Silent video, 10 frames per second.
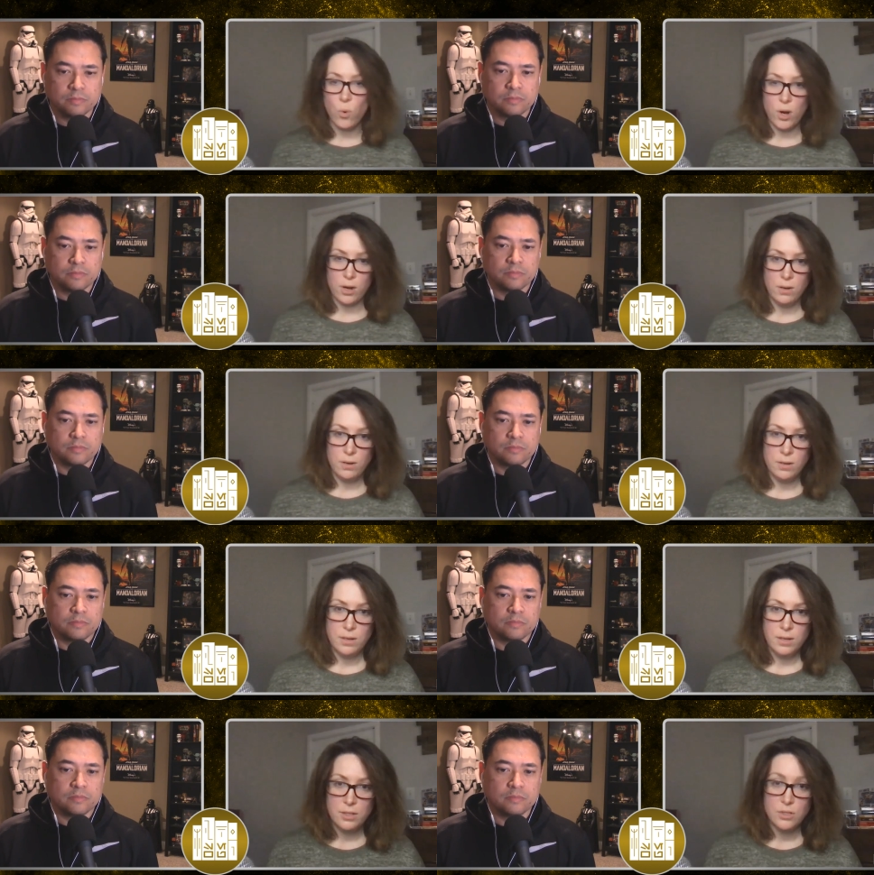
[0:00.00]
Speaker 1: more.
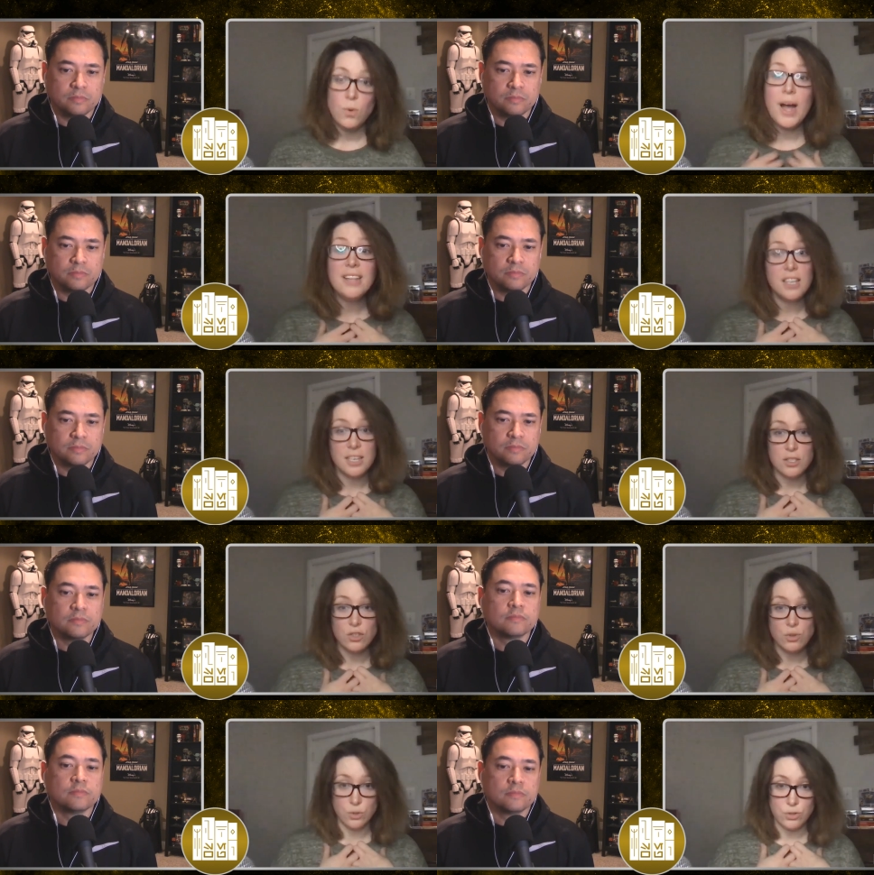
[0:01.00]
So I think it's
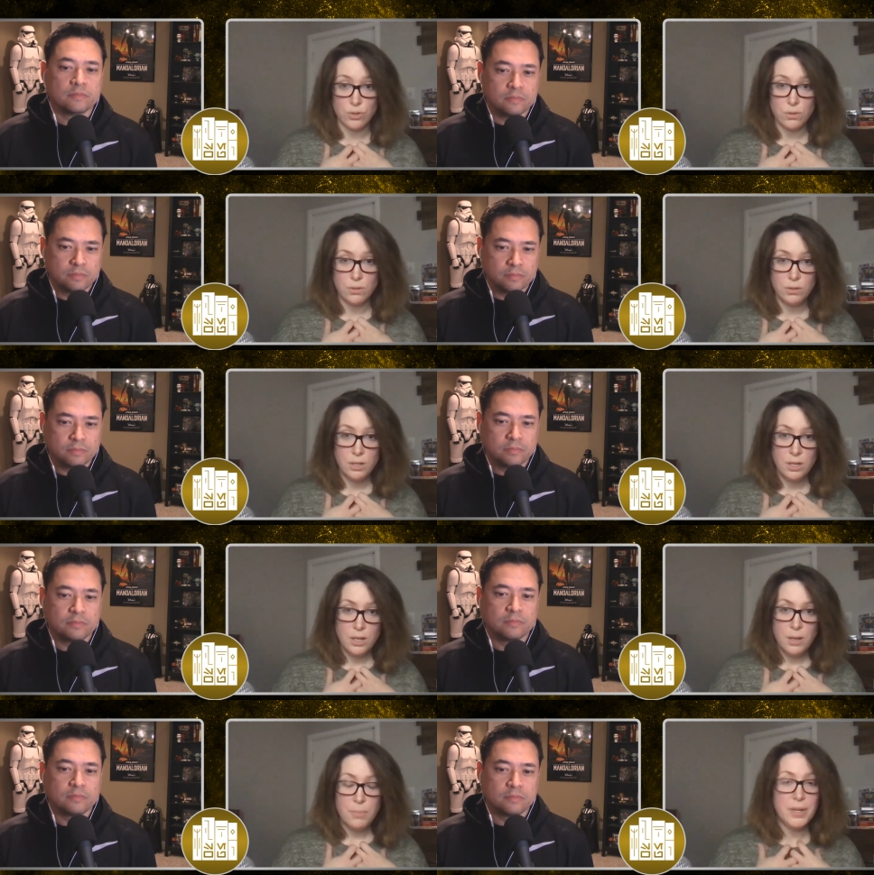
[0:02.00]
crucial,
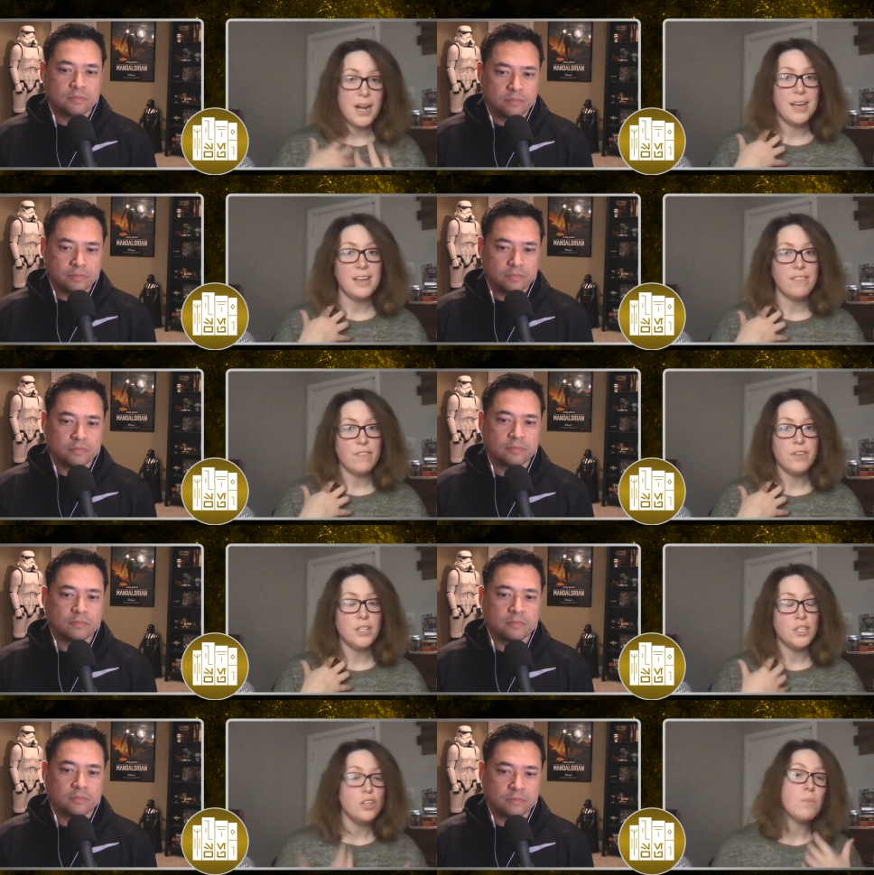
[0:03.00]
but I have a
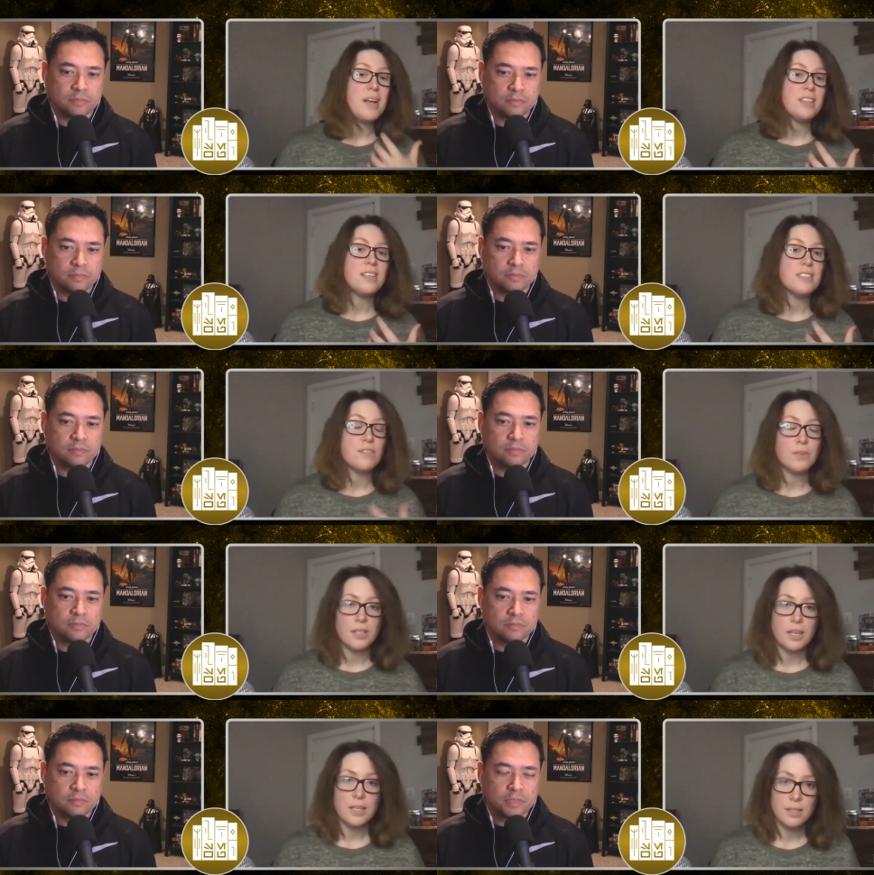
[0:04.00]
feeling you might think
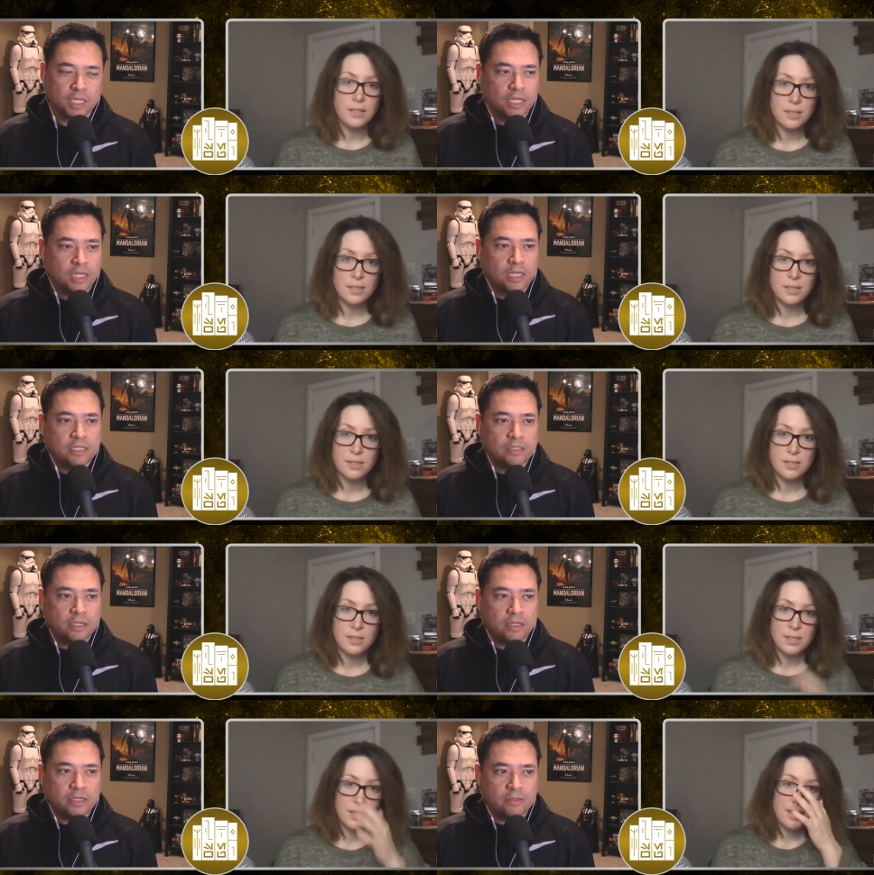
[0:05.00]
differently.
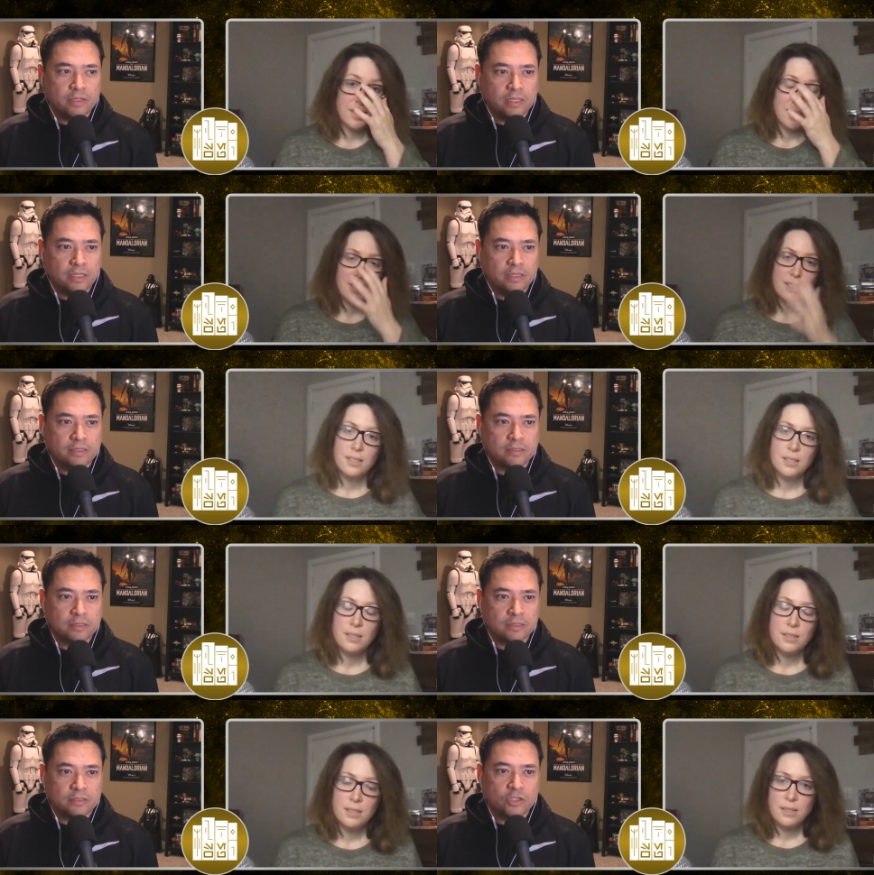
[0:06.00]
Speaker 2: No, I don't. I, I think
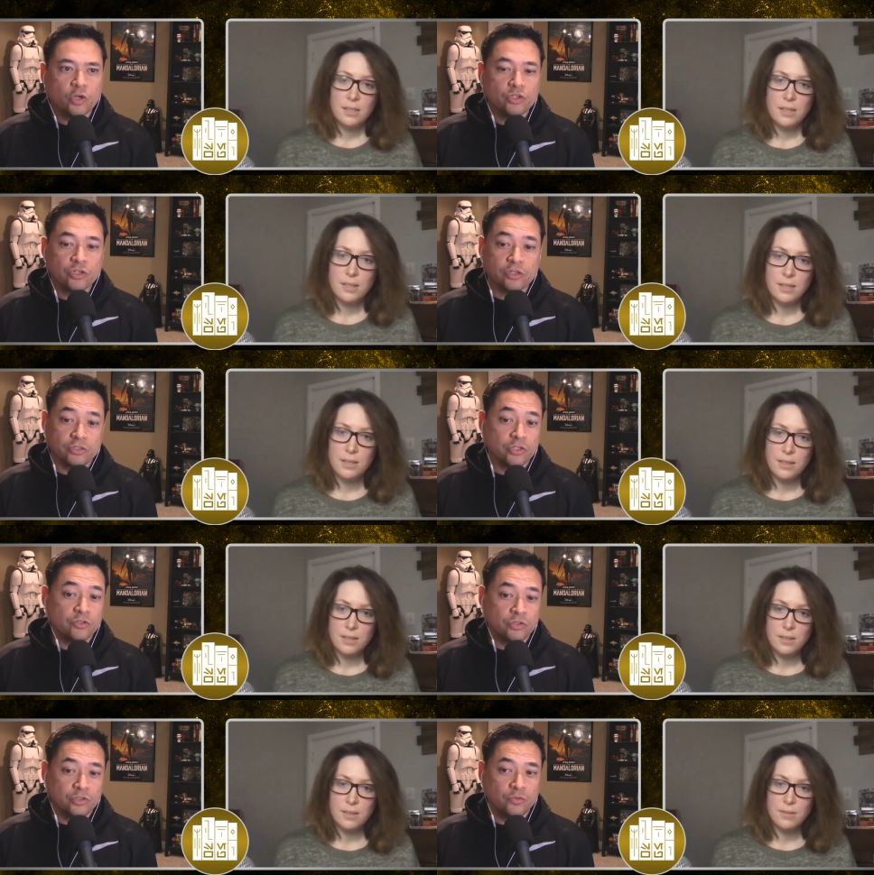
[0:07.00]
so. You're so
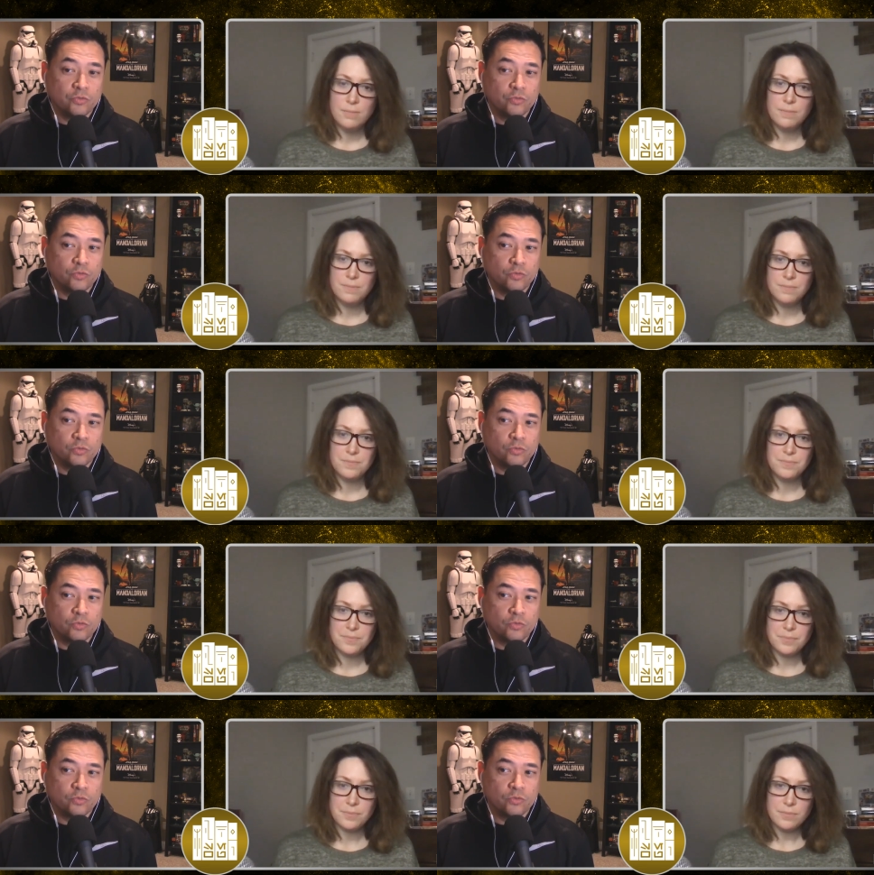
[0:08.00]
you.
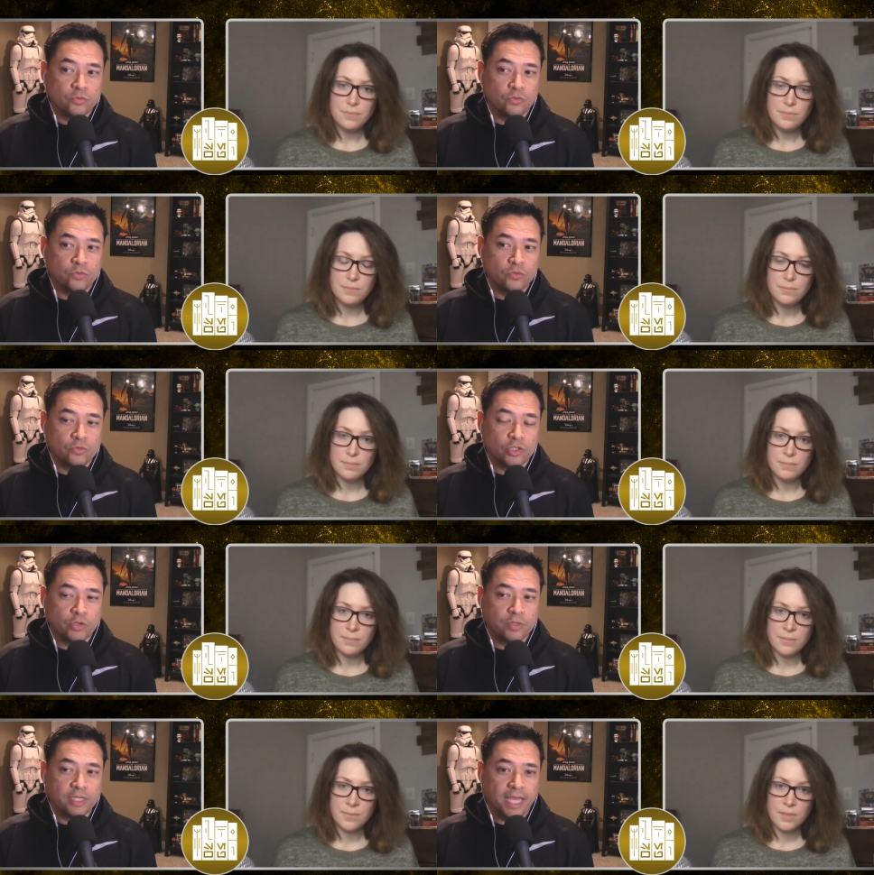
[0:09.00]

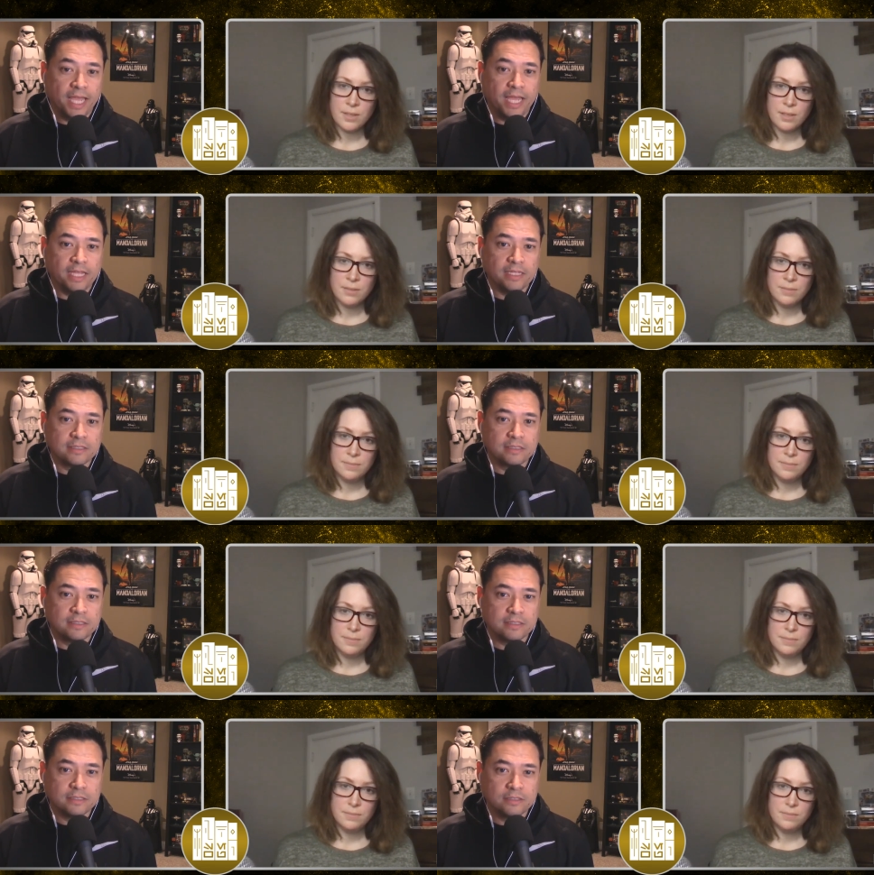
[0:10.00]
So it
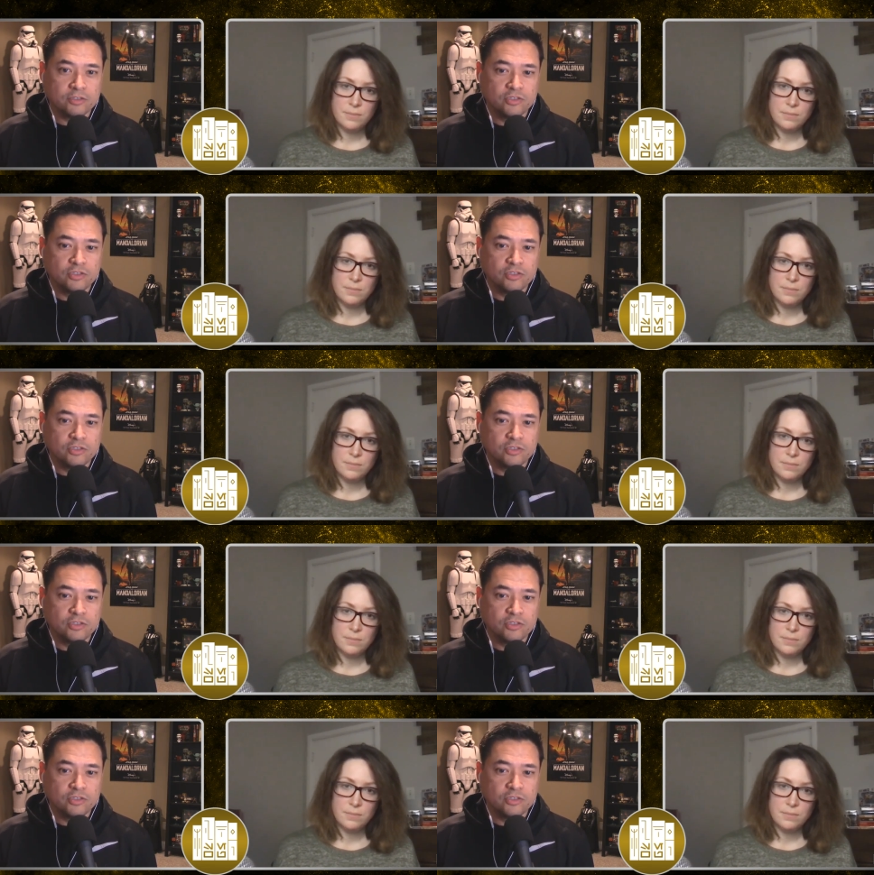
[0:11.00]
has